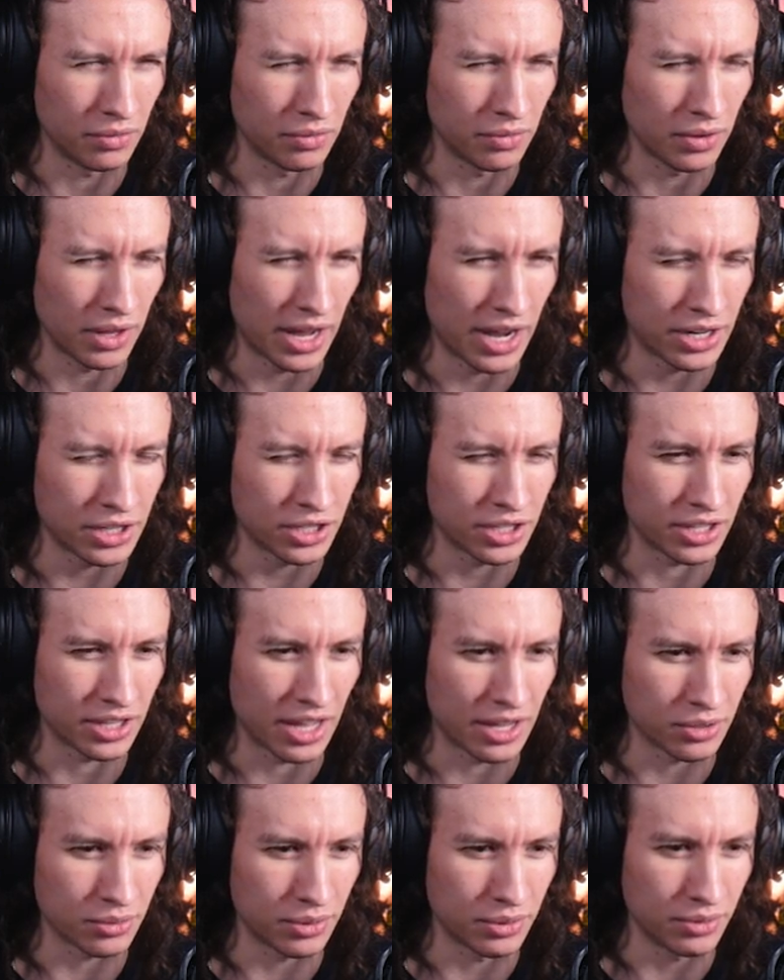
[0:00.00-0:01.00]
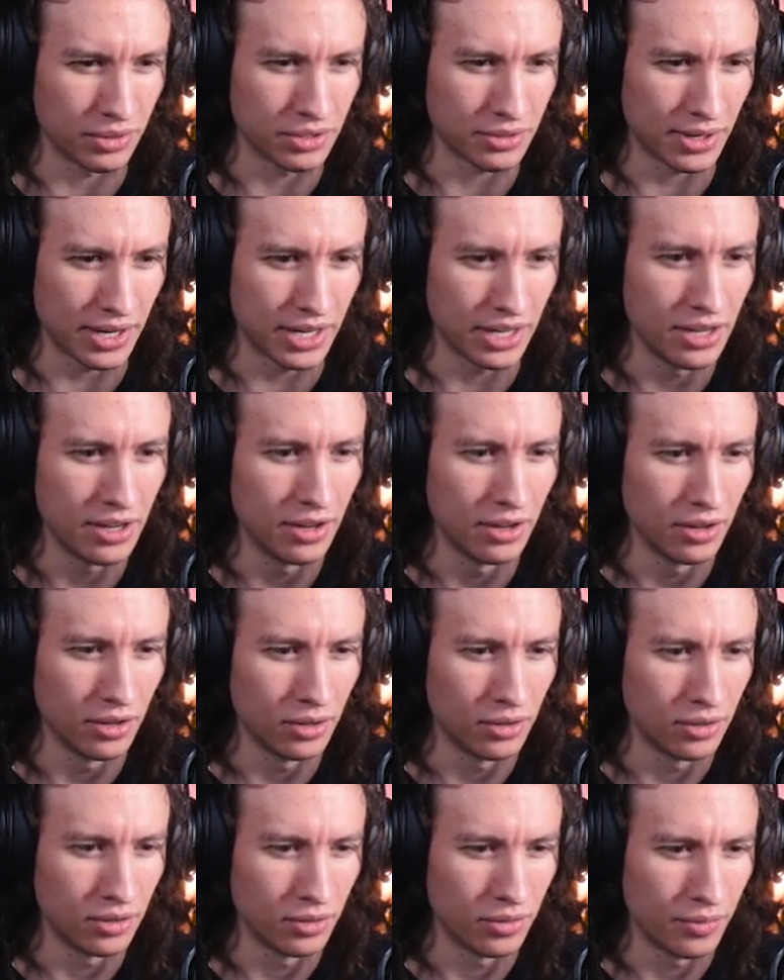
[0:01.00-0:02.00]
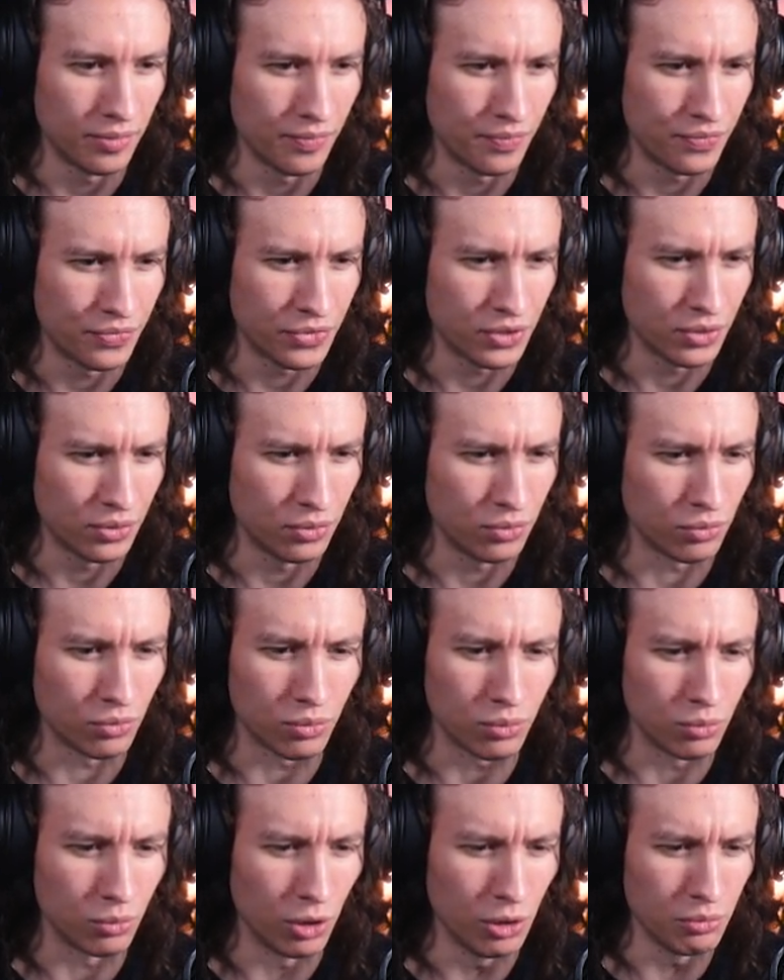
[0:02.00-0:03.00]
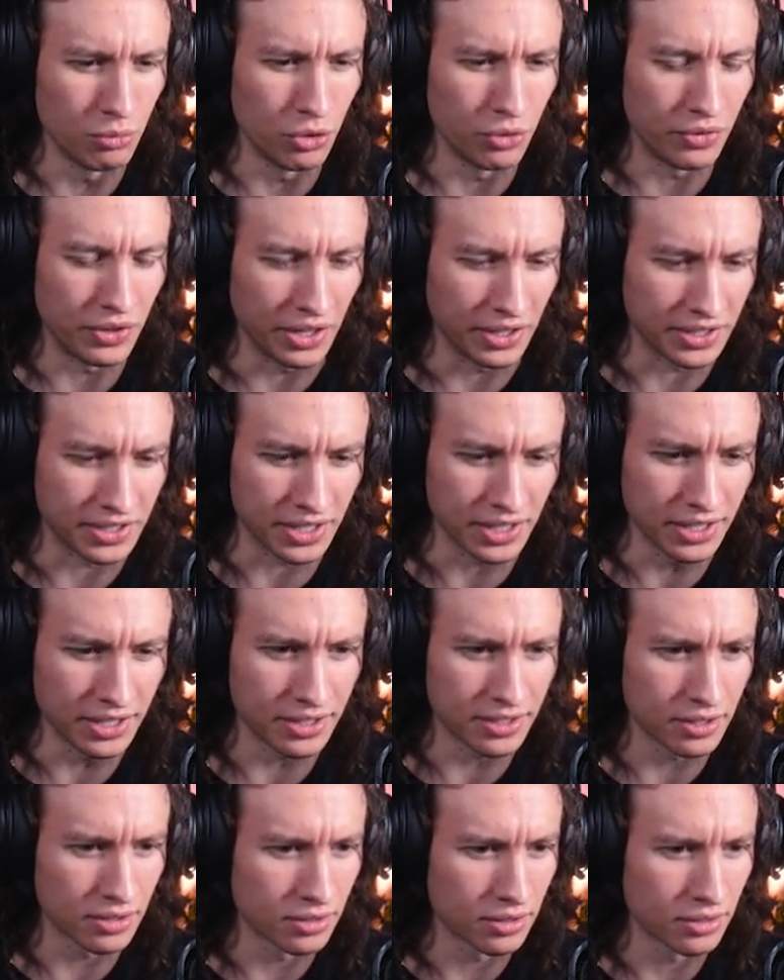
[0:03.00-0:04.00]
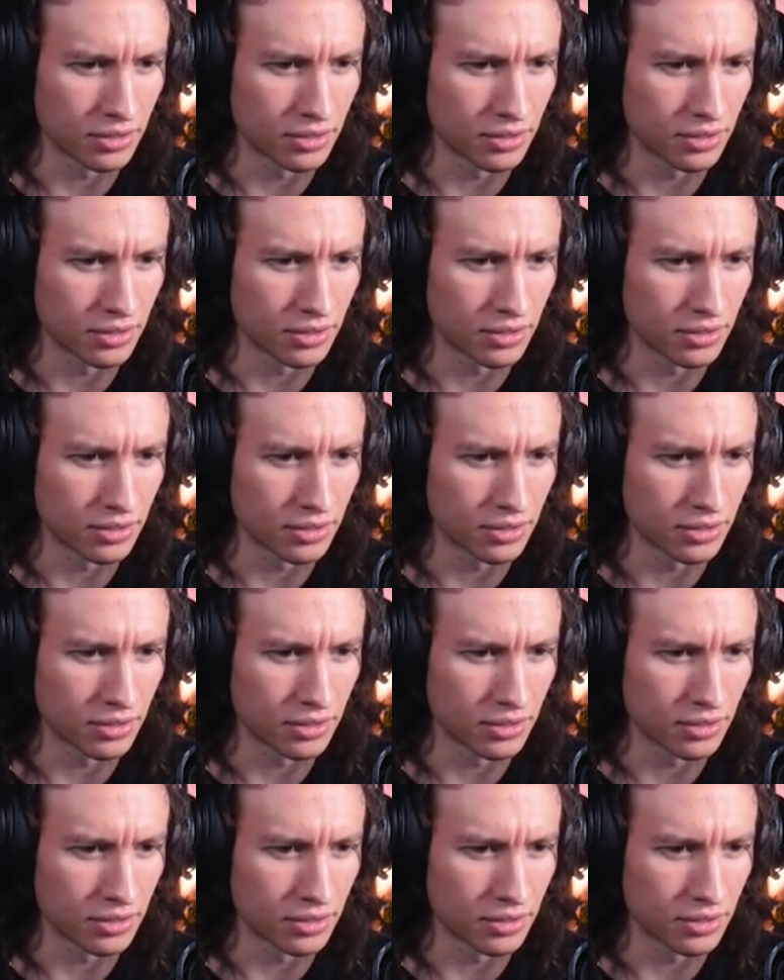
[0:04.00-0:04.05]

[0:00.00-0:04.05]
Flash? That's what it was, right? What movie is this?